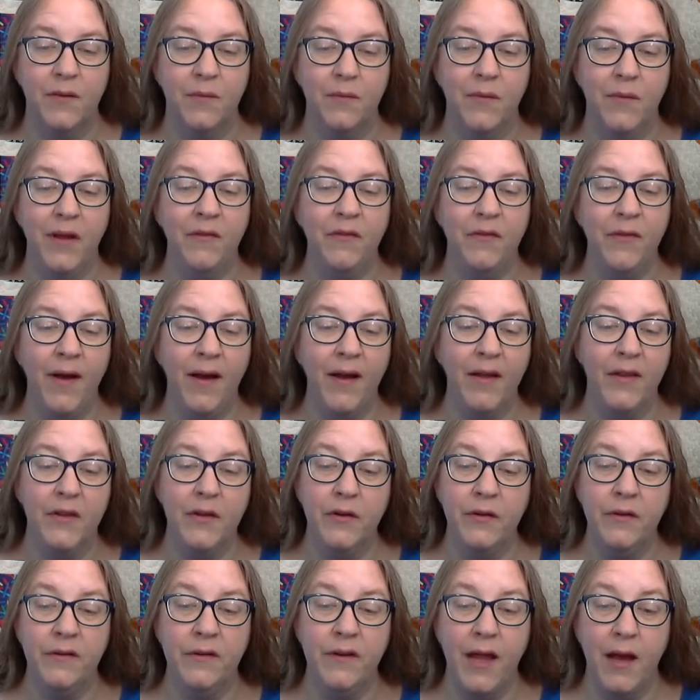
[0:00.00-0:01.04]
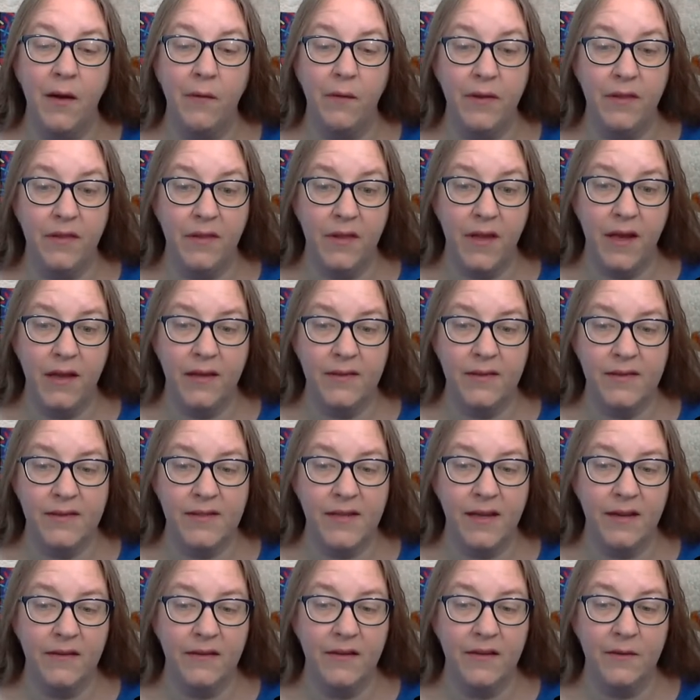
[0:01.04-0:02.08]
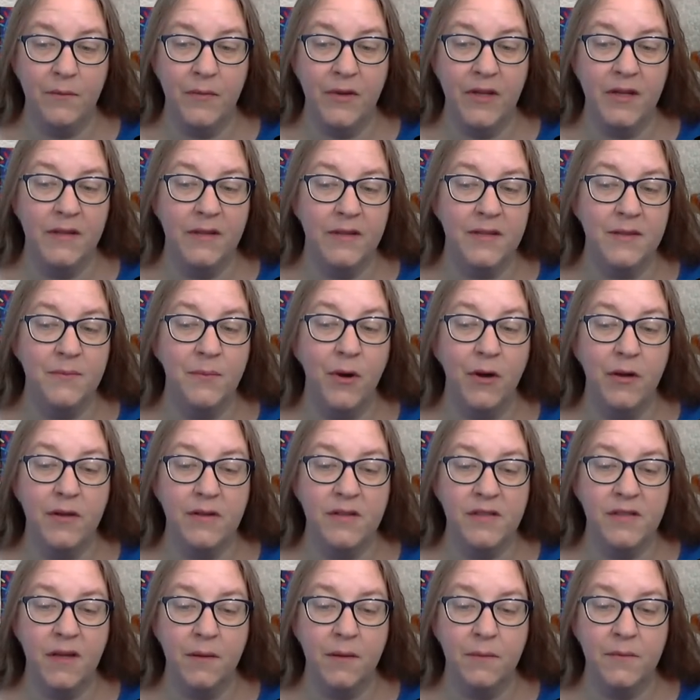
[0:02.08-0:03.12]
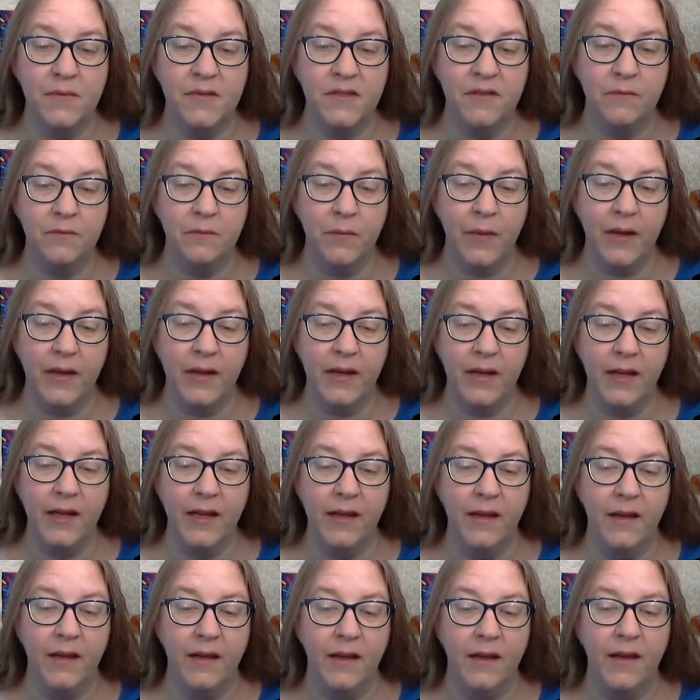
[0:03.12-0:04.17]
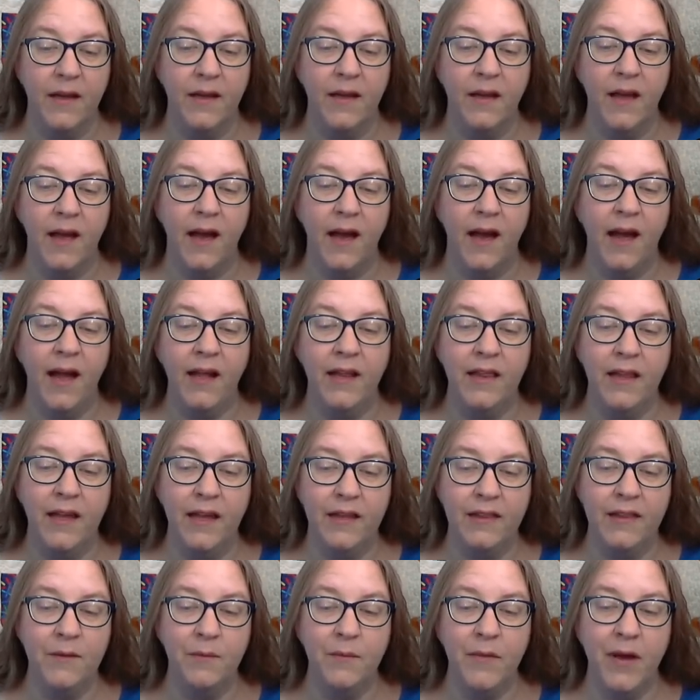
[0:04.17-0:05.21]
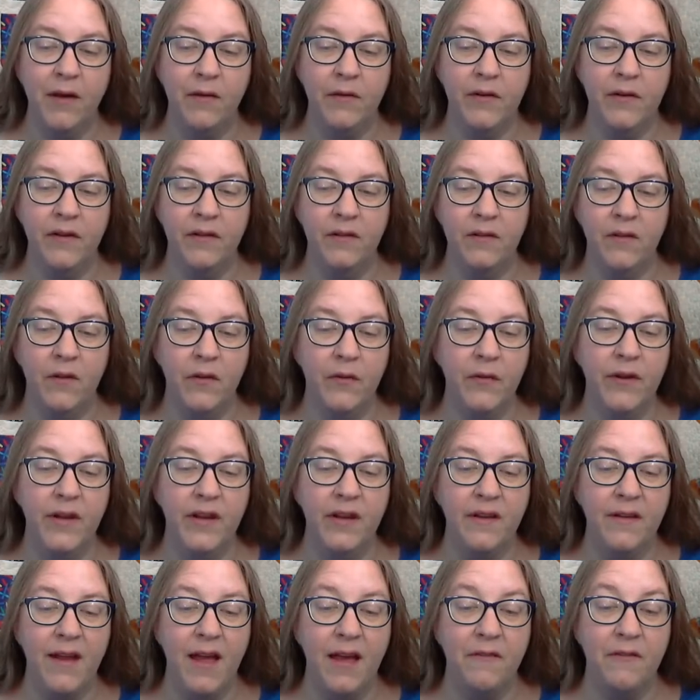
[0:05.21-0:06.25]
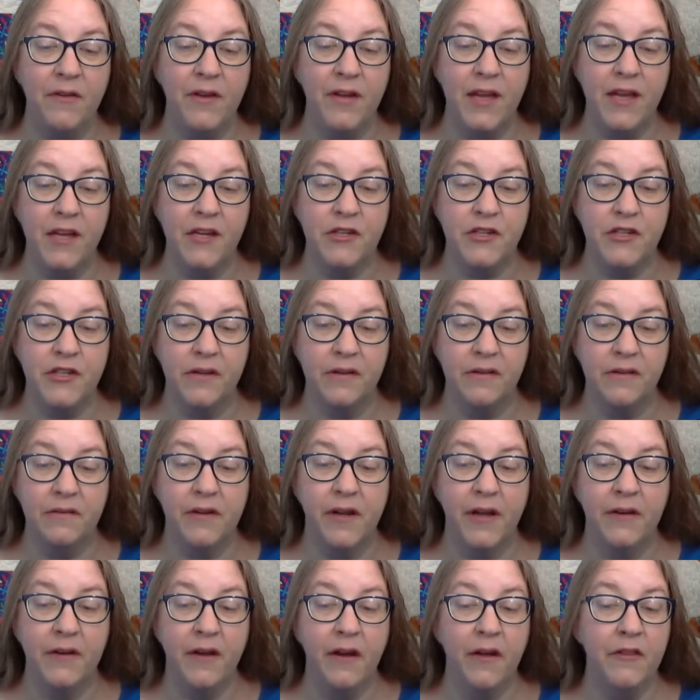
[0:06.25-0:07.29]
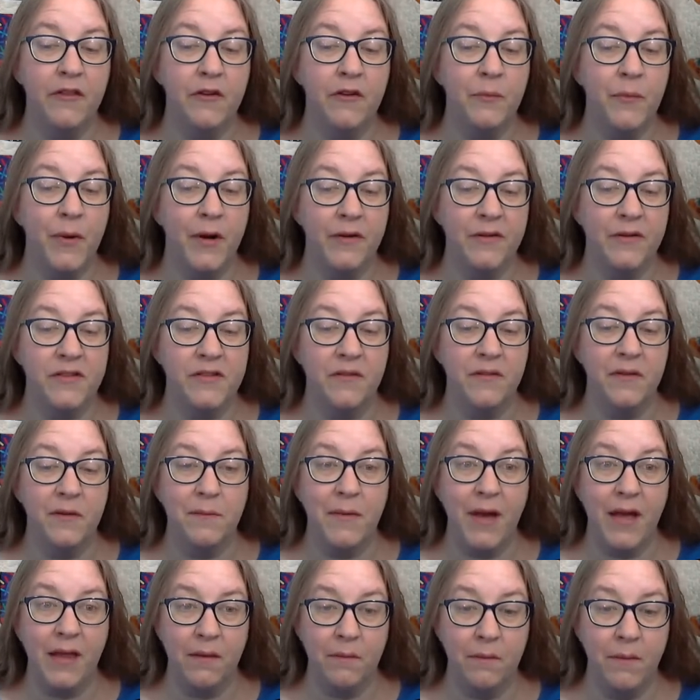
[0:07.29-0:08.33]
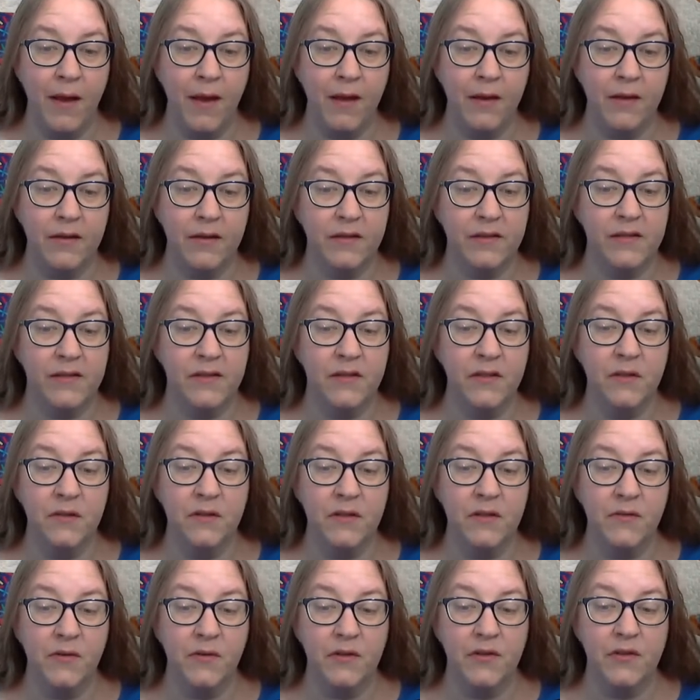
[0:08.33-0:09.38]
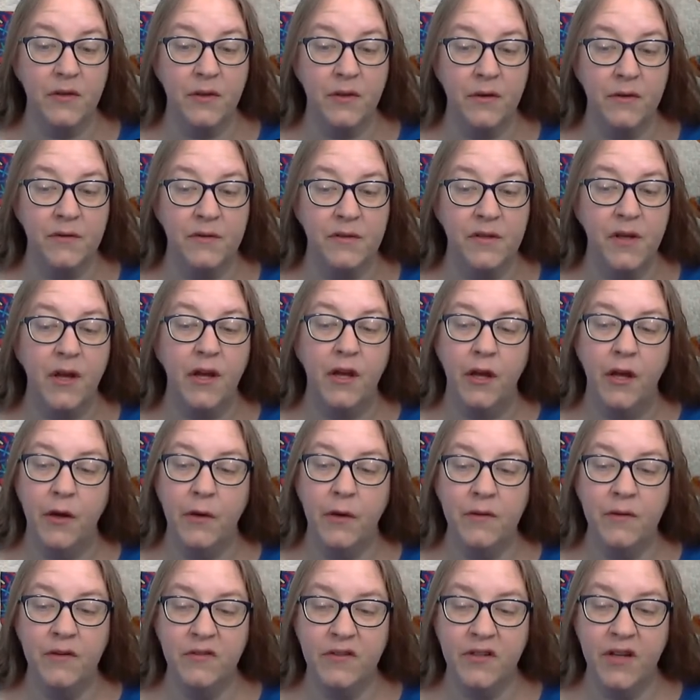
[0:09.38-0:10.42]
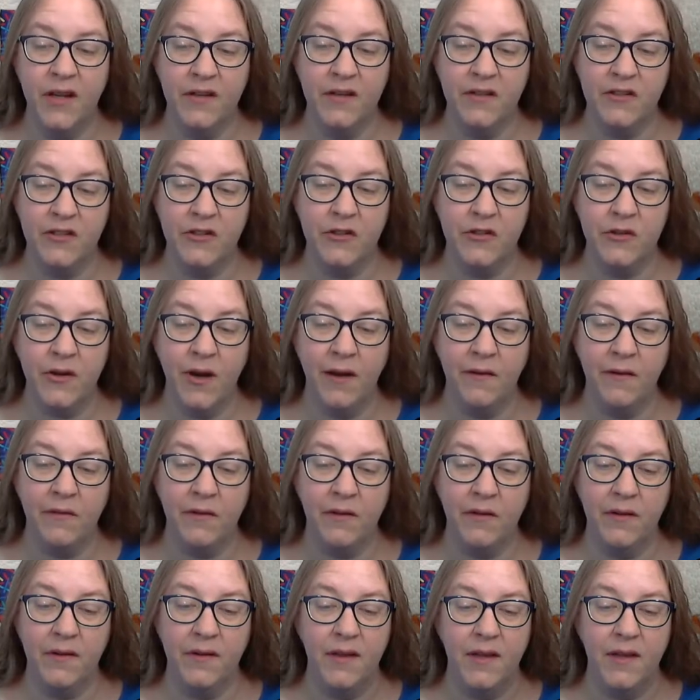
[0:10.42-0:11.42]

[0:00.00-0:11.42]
my father now and then sending me small sums of money. I laid them out in learning navigation and other parts of the mathematics useful to those who intend to travel